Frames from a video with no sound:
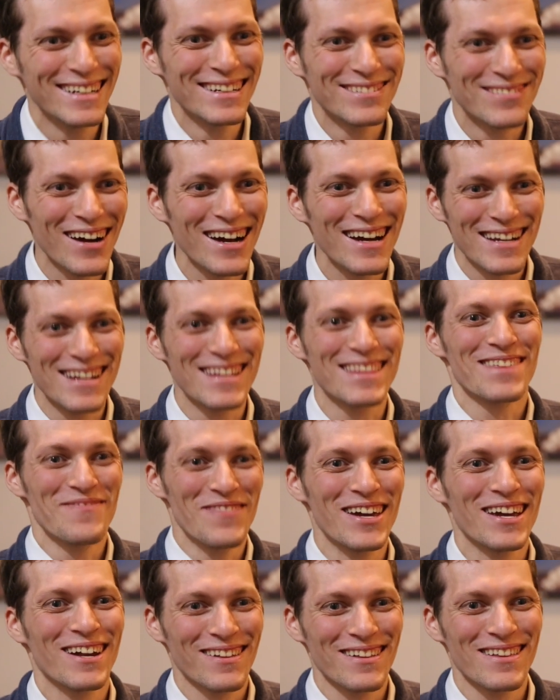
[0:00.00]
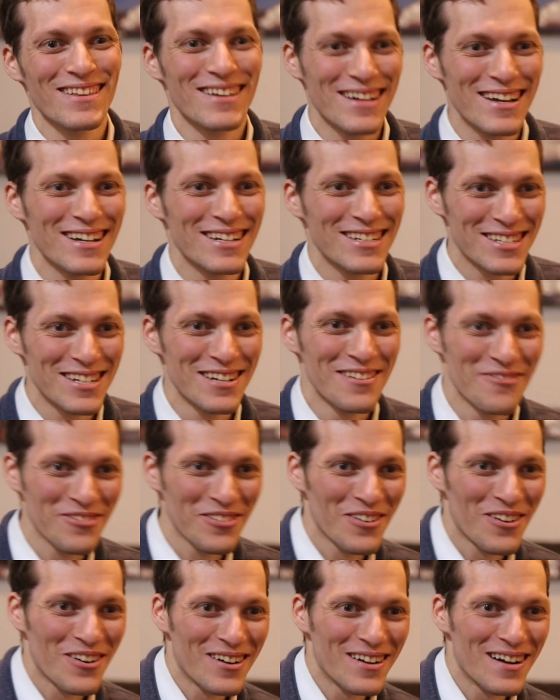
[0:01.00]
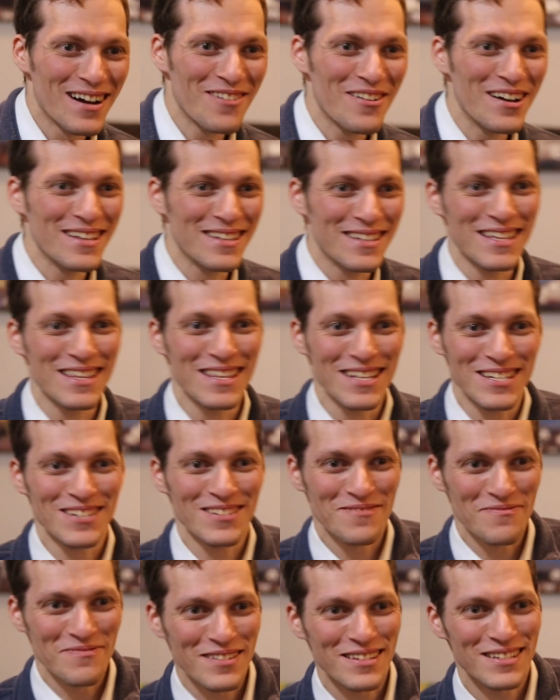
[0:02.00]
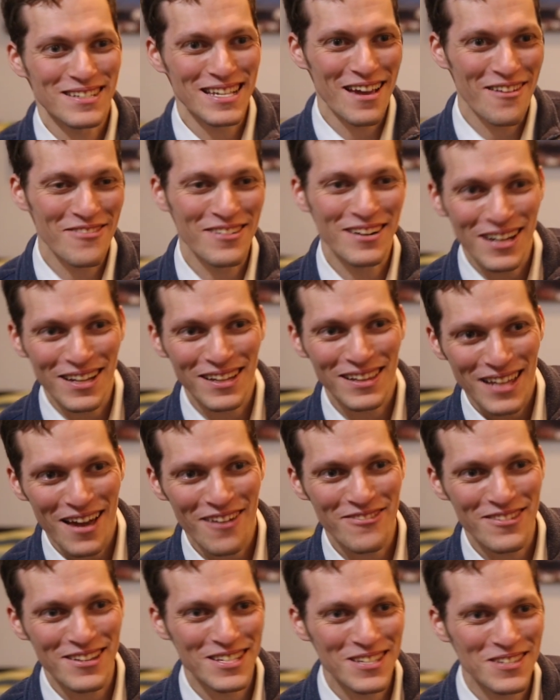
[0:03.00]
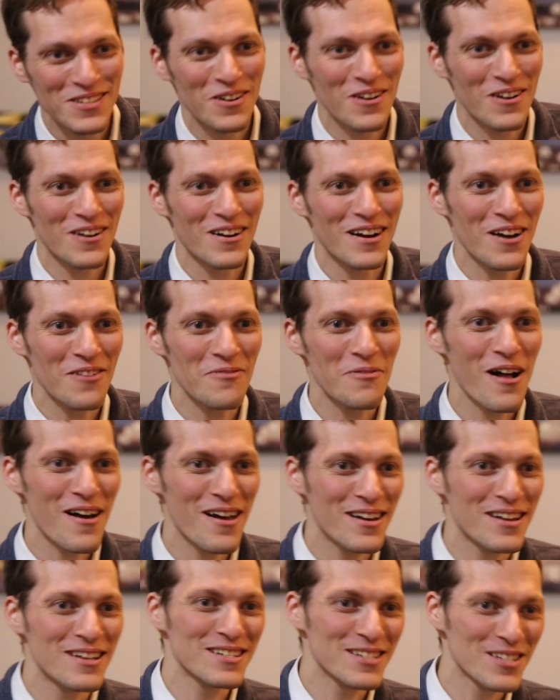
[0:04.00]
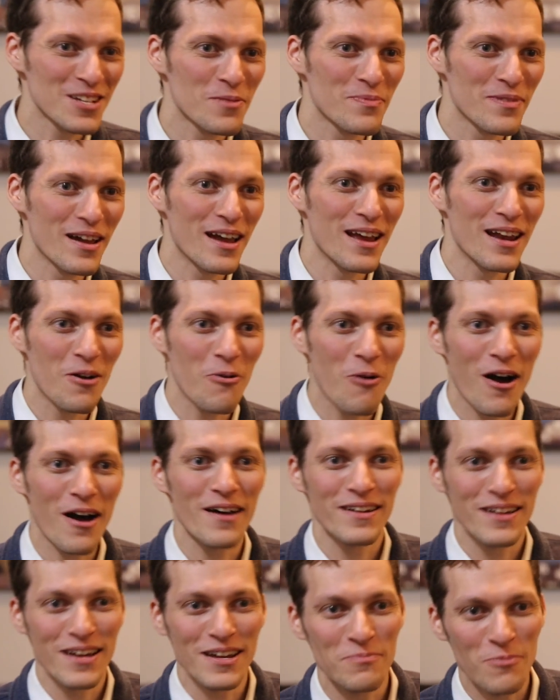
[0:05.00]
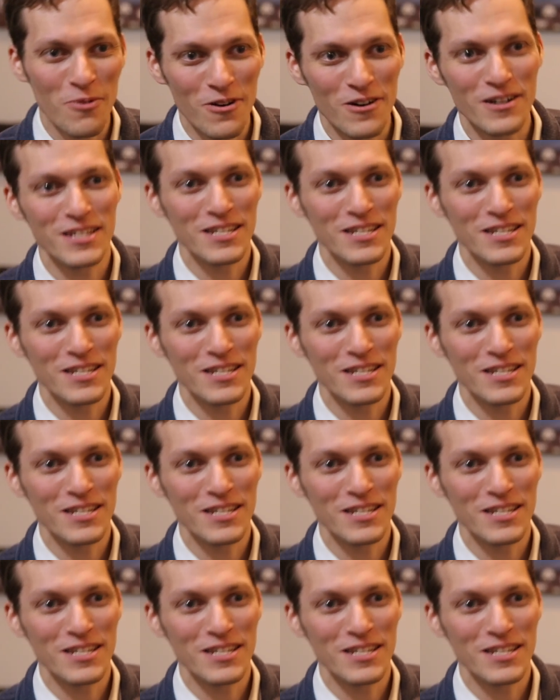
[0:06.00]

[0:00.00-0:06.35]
Right in the middle of the kitchen floor. I went to the 7-Eleven store. I bought a Slurpee and I wanted more.